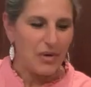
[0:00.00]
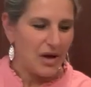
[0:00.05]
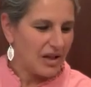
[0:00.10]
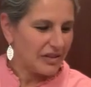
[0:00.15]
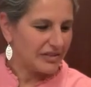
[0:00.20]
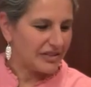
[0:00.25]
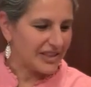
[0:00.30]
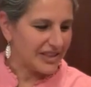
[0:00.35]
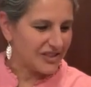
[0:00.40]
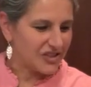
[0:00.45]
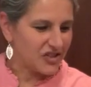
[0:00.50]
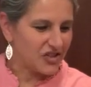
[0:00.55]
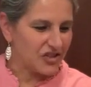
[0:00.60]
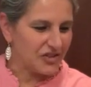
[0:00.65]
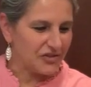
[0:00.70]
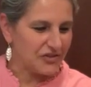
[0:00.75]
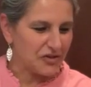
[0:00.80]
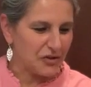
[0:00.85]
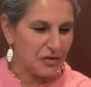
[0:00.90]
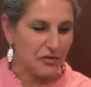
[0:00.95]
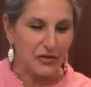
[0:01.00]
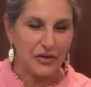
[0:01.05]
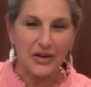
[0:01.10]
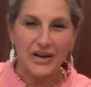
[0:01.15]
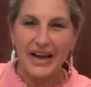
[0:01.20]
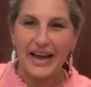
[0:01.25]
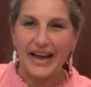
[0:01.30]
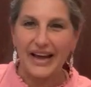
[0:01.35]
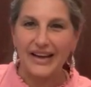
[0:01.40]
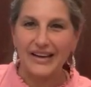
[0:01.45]
let's shift over
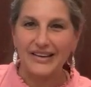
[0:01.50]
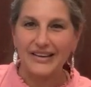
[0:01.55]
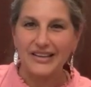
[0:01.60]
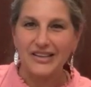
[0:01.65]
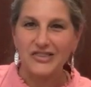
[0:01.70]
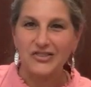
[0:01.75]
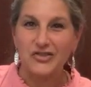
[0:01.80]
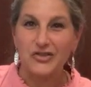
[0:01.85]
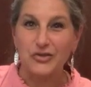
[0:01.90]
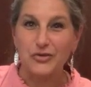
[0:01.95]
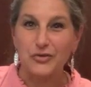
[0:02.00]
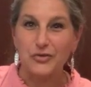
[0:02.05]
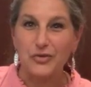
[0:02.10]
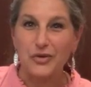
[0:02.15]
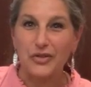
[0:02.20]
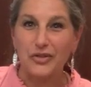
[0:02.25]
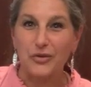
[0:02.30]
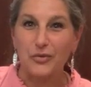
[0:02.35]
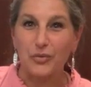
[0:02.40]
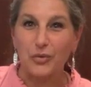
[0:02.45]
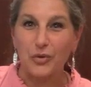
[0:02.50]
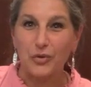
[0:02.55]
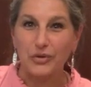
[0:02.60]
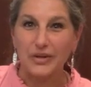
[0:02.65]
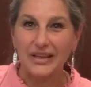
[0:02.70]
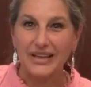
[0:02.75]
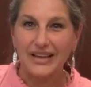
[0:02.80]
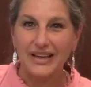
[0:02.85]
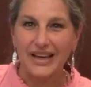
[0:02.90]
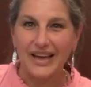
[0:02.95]
and do the
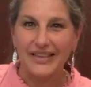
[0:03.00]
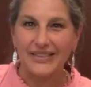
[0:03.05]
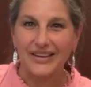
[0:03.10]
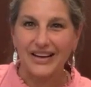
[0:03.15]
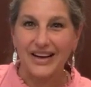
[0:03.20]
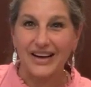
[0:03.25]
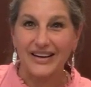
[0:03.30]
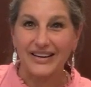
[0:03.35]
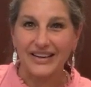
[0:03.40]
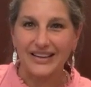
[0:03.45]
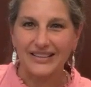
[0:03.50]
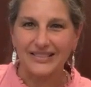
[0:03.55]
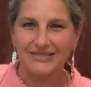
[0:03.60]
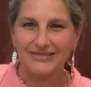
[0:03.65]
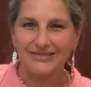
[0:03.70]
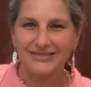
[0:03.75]
rolling and the cutting.